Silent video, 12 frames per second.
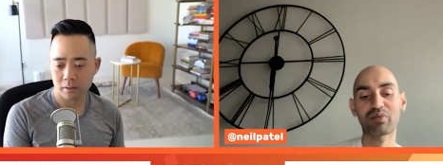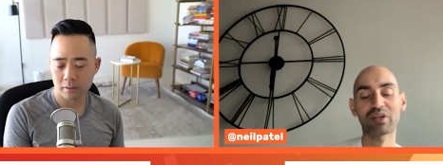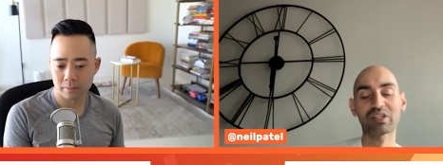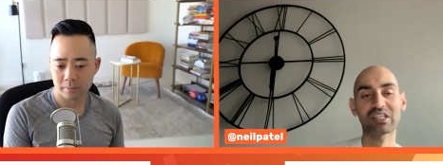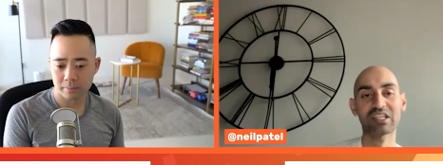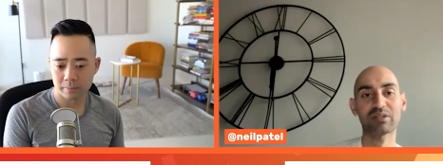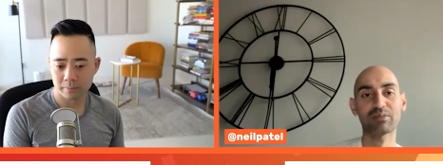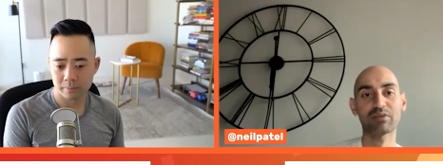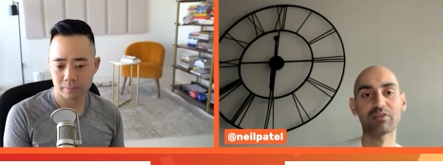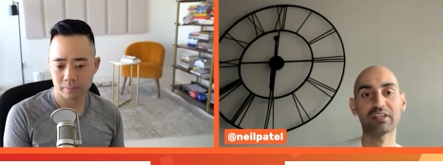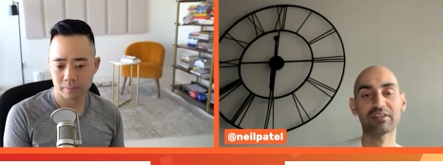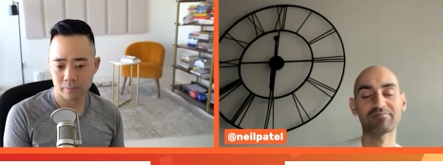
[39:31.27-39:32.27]
Speaker 1: points in the
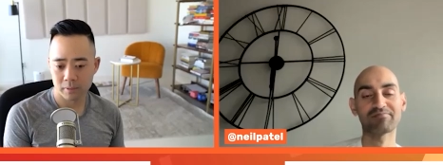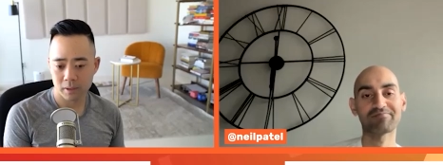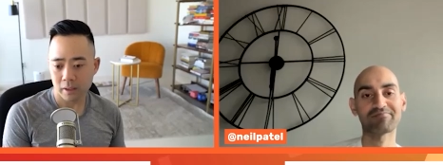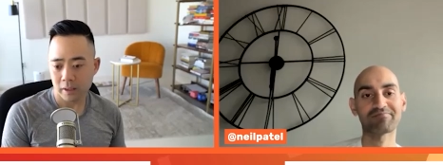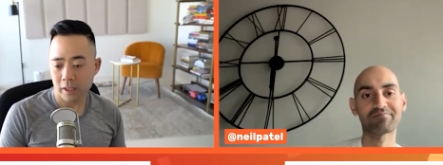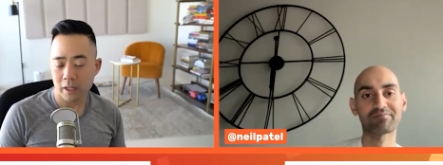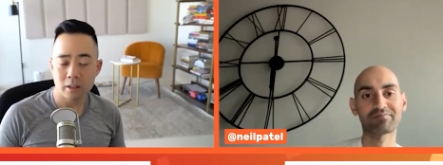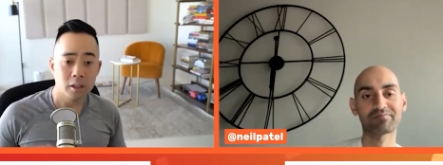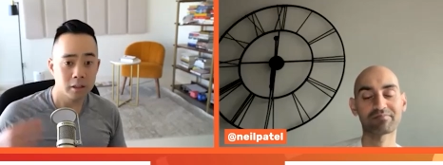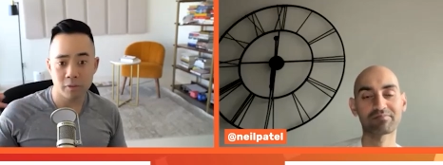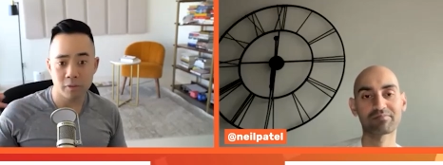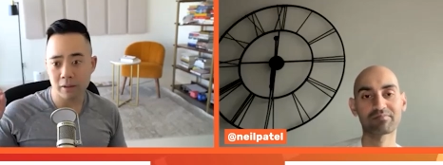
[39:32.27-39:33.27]
movie.
Speaker 2: Yeah.
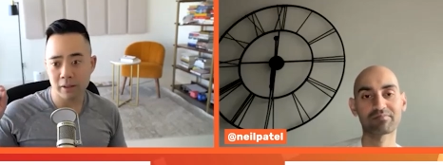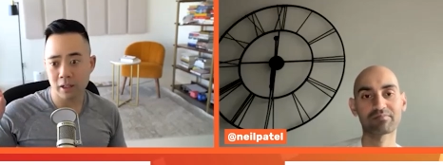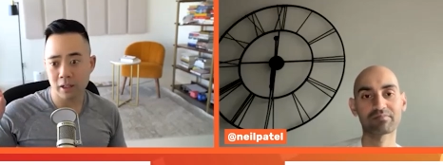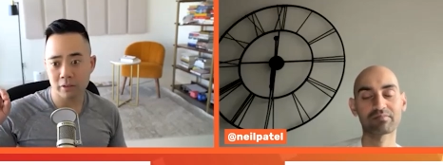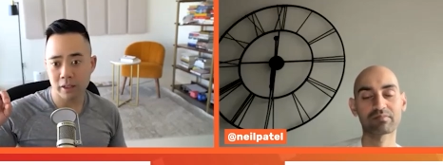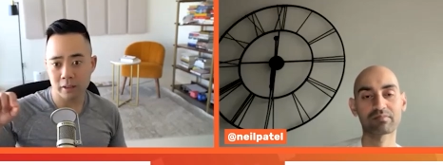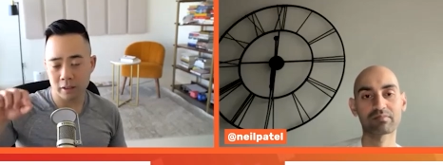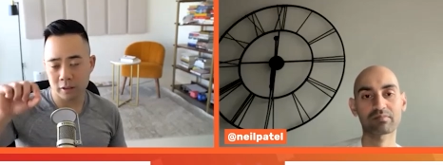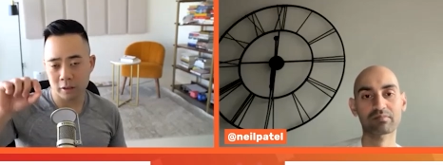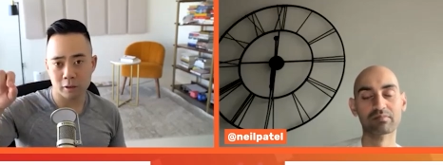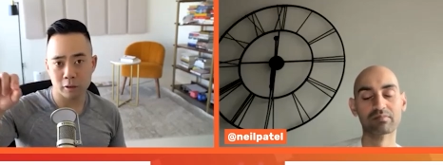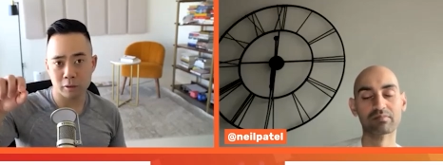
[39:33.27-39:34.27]
The final thing I'll say,
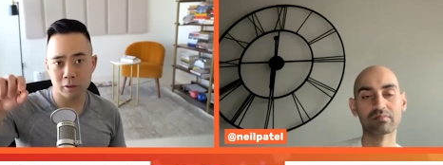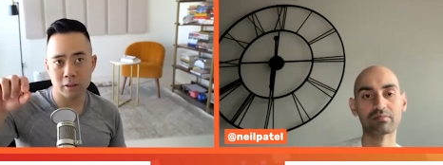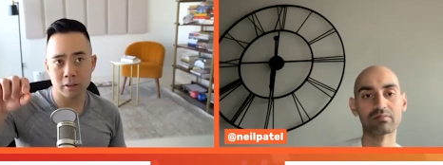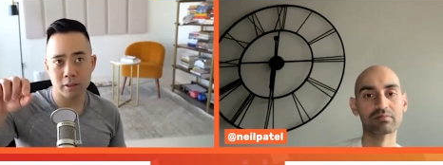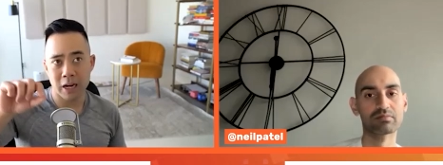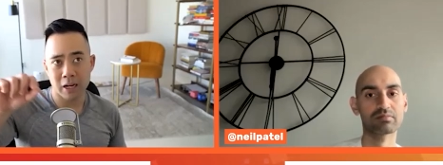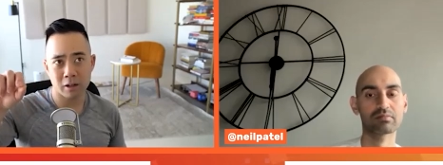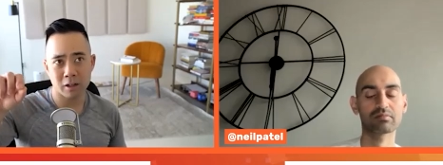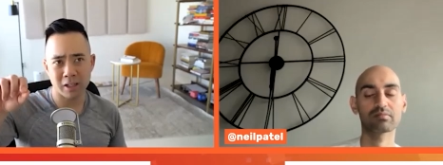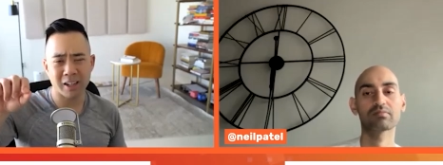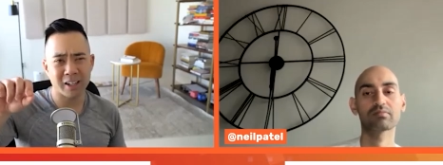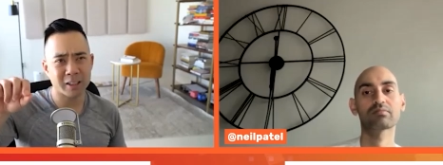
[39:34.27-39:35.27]
so to to add on,
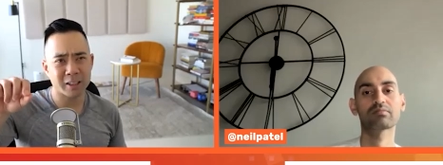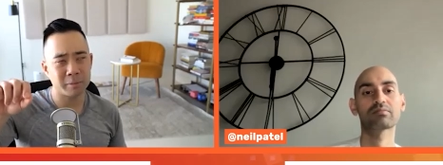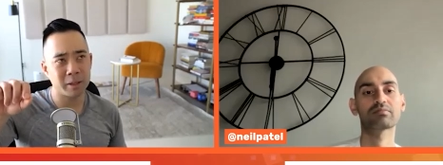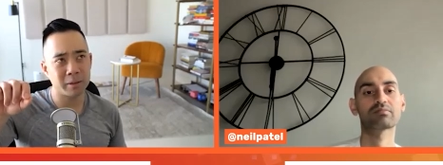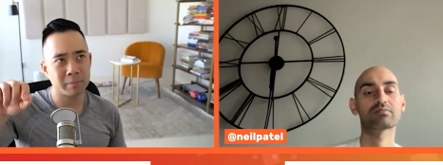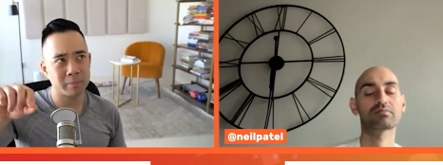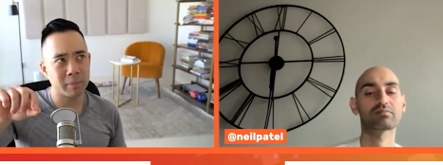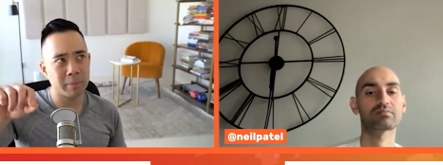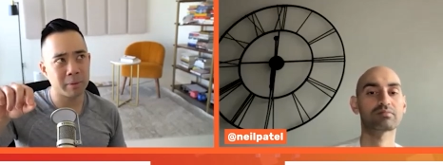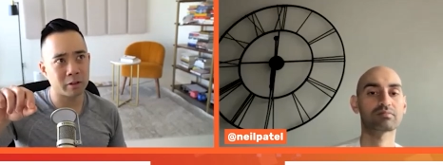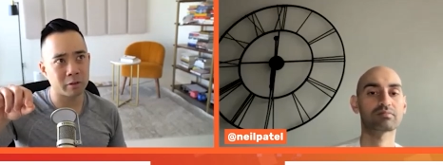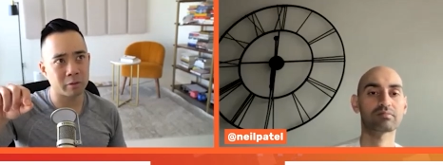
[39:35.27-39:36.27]
I actually made maybe
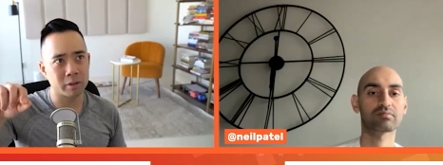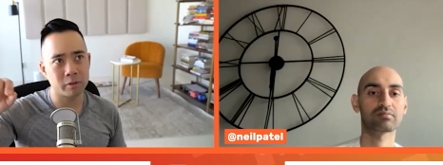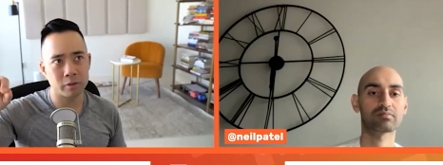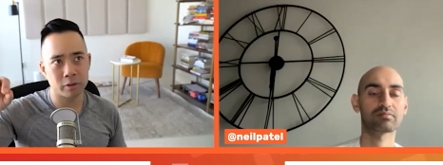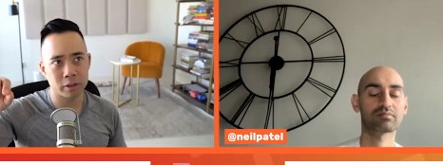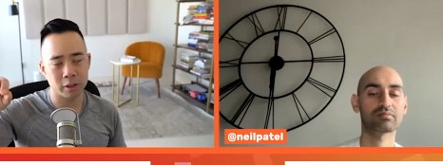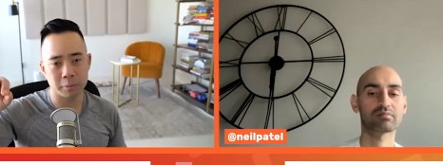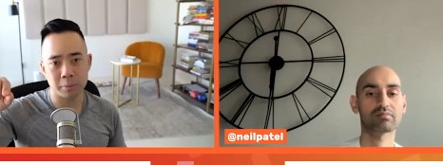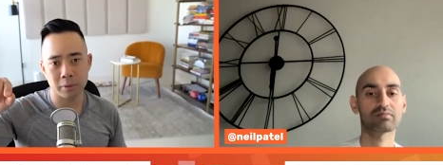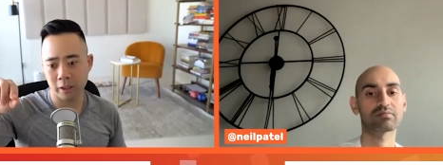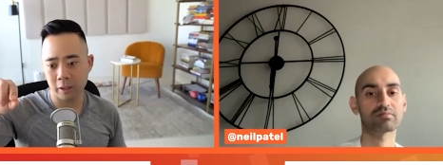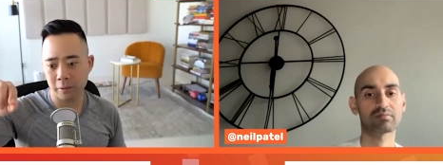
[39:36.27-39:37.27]
this is reinforcing your
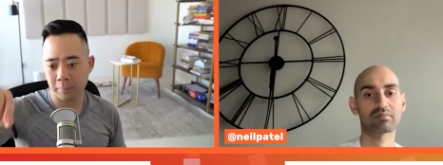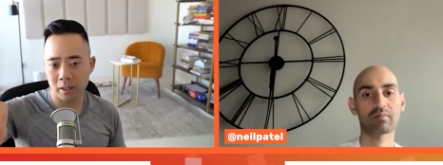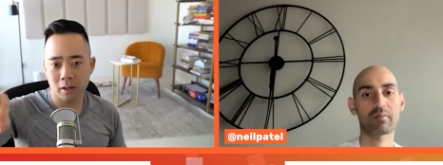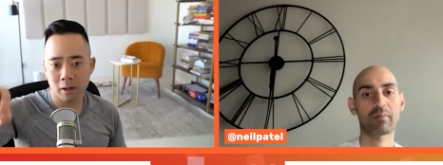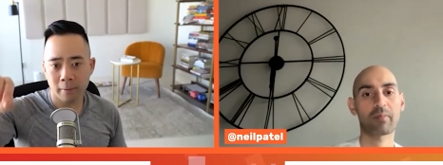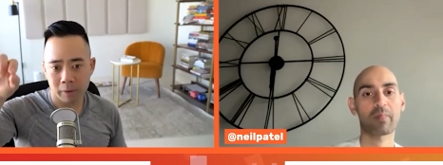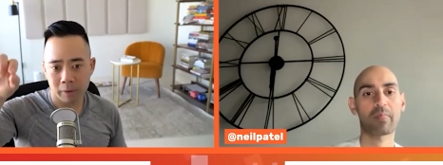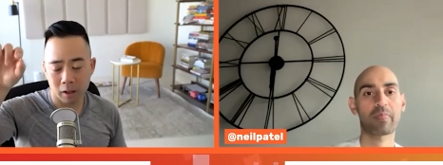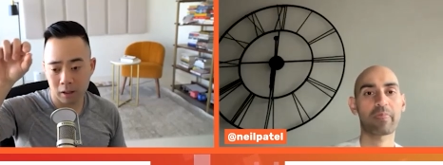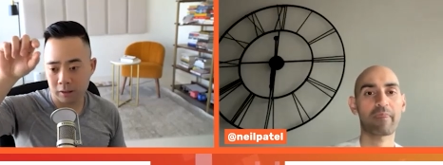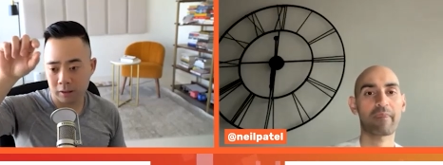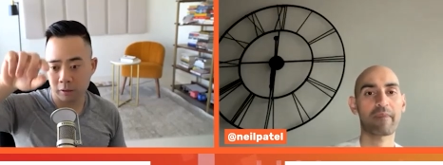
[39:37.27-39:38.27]
point, Neil. But
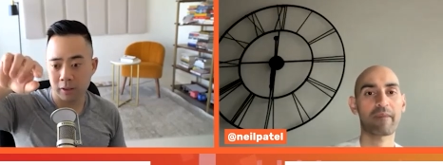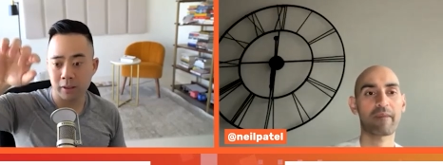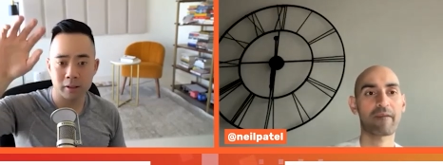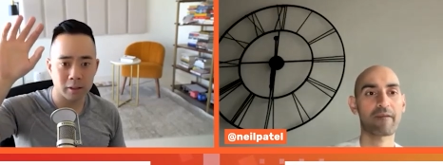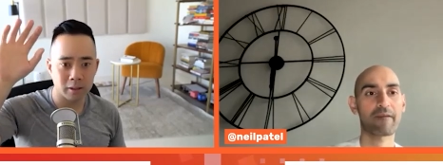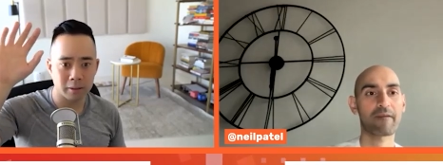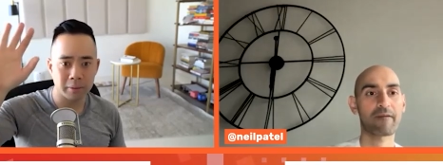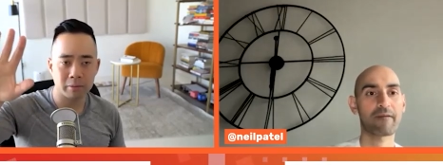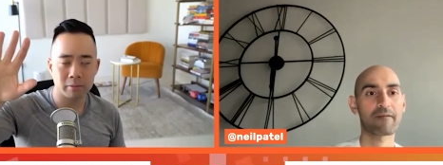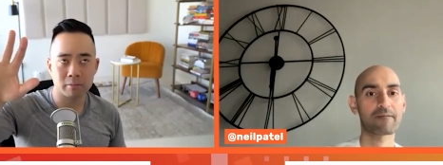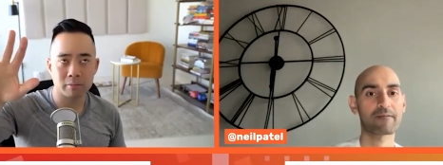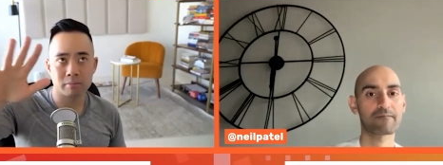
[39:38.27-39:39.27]
uh, so the, let me
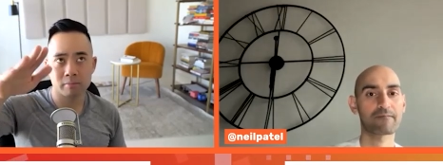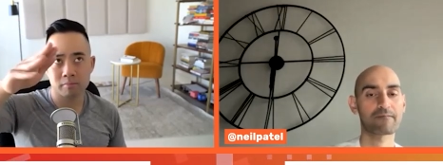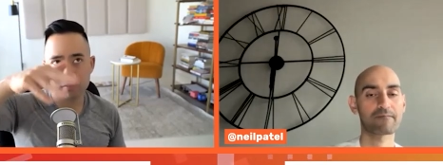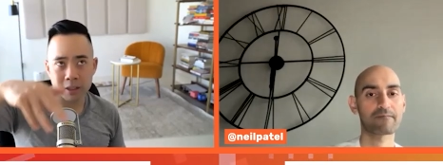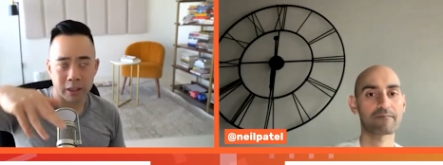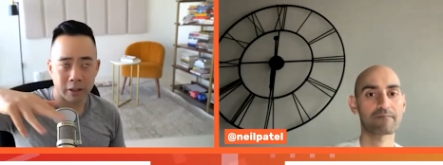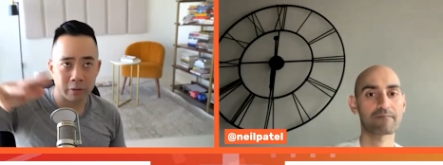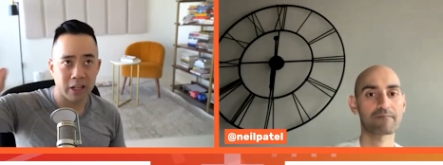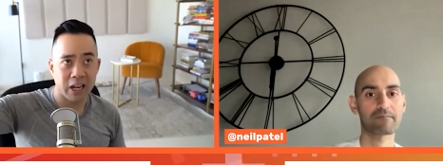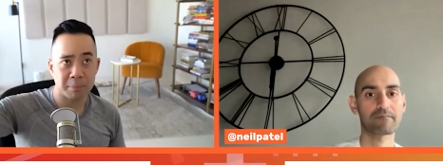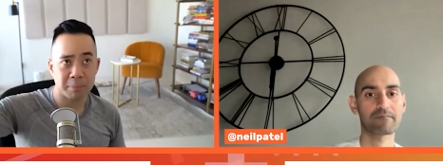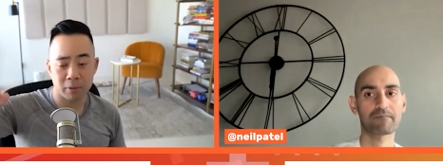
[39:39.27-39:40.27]
give you the
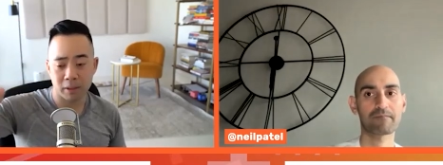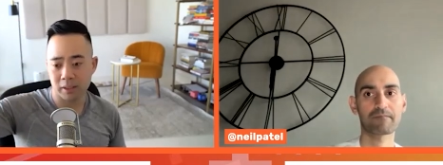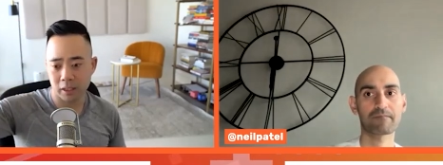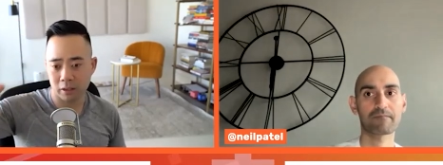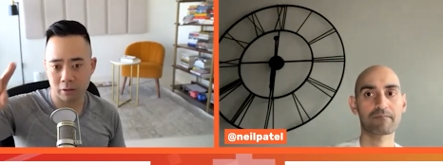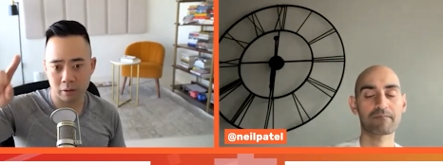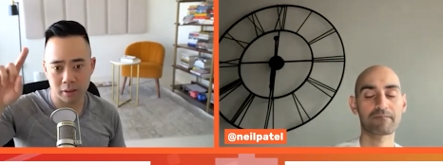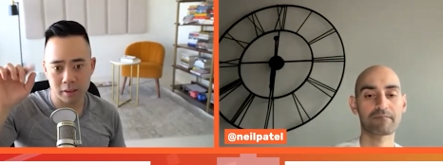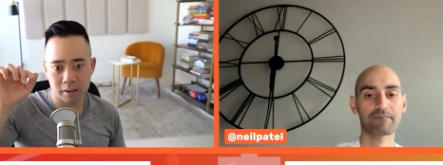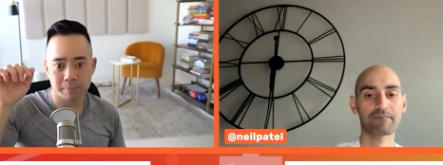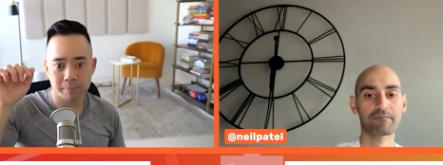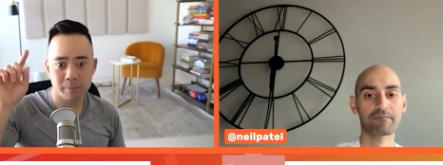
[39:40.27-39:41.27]
eight points again. So
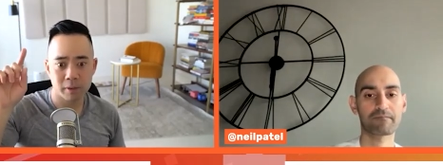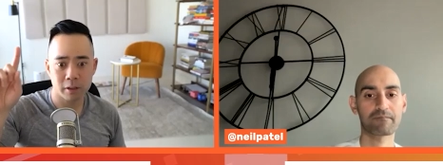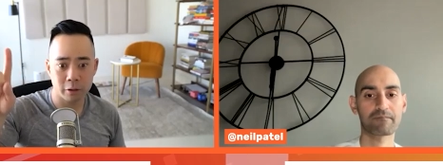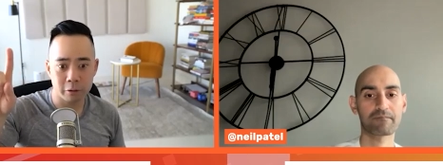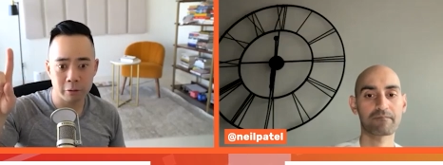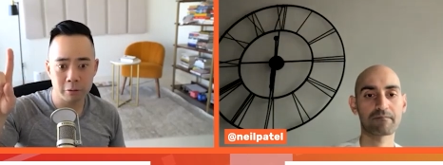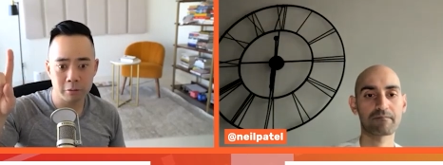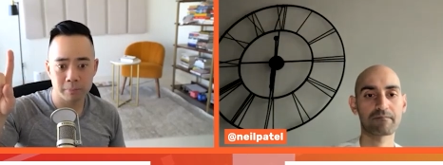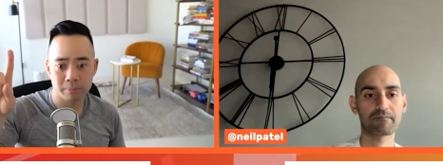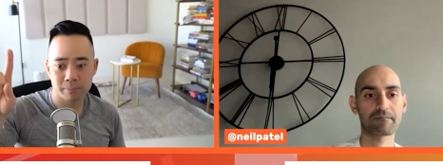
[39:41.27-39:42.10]
it's you